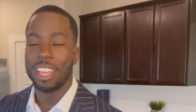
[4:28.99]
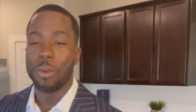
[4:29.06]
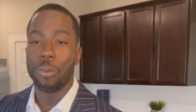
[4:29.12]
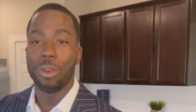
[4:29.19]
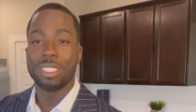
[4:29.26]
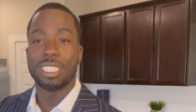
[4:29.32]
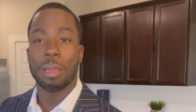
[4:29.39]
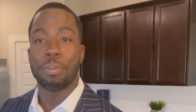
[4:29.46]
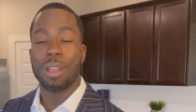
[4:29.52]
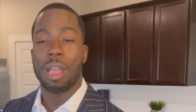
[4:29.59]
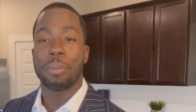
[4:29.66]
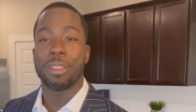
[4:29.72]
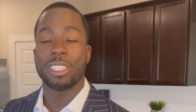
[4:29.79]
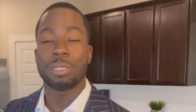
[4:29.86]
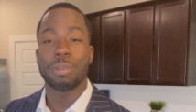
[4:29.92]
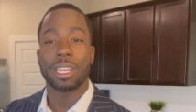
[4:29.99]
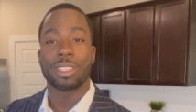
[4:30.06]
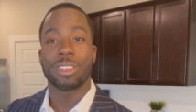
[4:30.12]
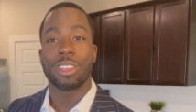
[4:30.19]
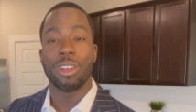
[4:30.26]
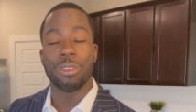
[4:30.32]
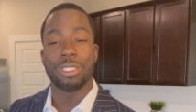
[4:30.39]
Once that property
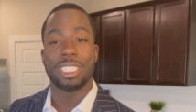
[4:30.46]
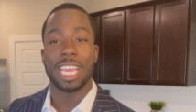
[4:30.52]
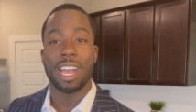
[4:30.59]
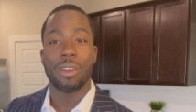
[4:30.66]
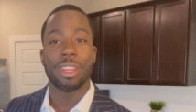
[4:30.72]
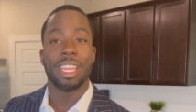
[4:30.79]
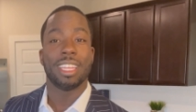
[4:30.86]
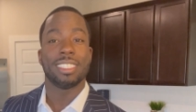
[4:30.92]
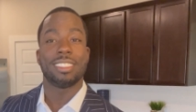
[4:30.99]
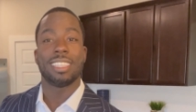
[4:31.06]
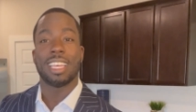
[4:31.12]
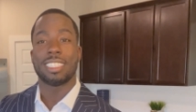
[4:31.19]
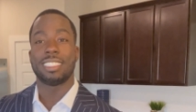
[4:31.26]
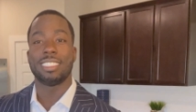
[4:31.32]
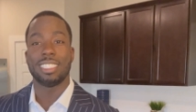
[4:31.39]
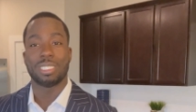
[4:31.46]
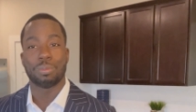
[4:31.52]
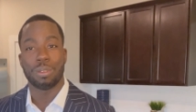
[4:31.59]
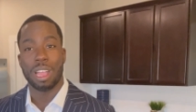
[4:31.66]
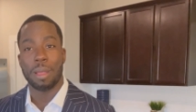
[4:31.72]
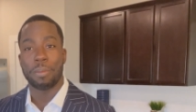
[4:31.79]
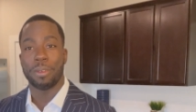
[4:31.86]
inspector goes out and assesses this
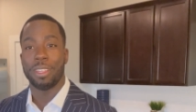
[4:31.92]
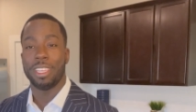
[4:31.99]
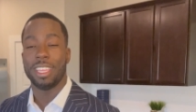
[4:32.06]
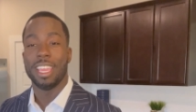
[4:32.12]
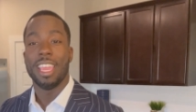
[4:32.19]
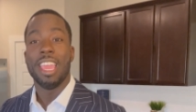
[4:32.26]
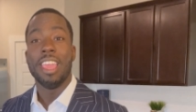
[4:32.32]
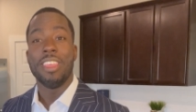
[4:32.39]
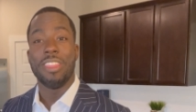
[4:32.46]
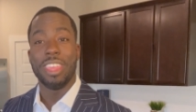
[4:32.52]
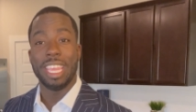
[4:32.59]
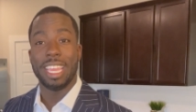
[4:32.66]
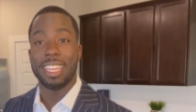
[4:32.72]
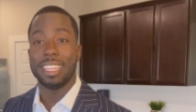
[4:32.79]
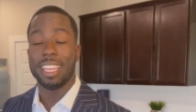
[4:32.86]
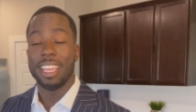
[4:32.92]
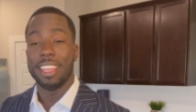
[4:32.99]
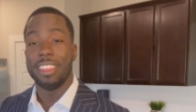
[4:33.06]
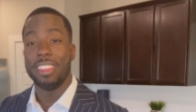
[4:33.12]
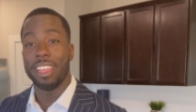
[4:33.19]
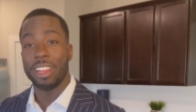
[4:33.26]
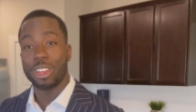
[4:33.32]
property, then
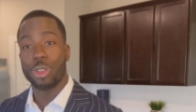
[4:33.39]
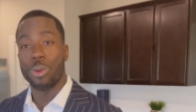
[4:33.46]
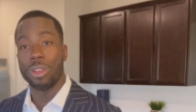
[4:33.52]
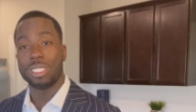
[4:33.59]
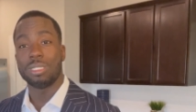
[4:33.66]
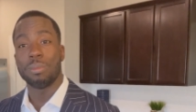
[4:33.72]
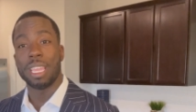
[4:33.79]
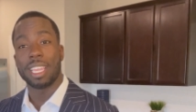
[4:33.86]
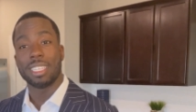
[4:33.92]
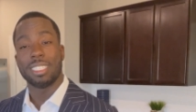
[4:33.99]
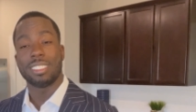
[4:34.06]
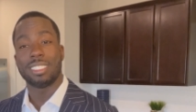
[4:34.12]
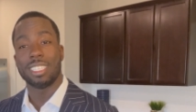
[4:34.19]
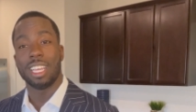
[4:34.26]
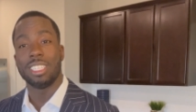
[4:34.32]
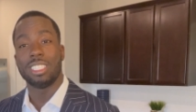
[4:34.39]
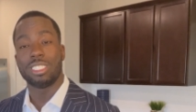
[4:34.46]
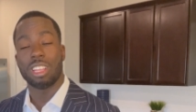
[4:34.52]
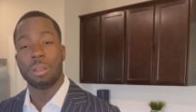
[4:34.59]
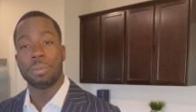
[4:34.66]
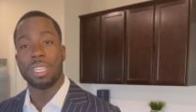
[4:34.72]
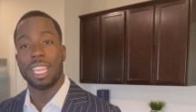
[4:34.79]
they're going to make a
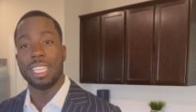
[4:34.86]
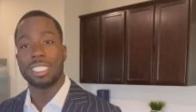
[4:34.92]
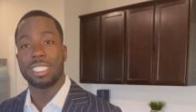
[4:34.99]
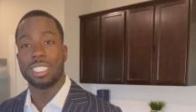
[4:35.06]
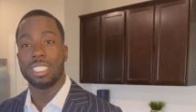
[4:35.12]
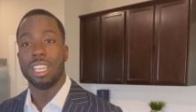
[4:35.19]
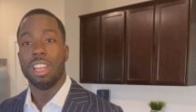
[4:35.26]
determination